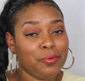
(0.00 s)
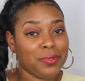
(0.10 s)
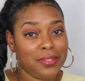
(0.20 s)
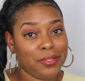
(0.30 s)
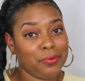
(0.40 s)
it
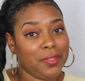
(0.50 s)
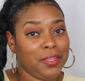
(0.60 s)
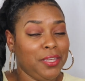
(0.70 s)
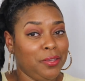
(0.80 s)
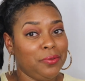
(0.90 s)
was still
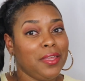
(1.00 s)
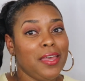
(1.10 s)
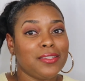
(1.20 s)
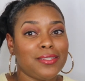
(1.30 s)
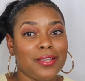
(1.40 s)
really cute.
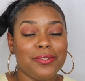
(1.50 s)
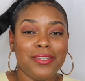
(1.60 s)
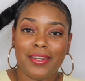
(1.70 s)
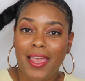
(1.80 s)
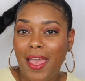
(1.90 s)
So
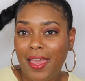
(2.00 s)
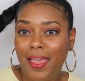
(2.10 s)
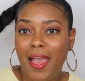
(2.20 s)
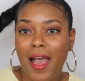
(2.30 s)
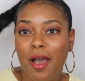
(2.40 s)
today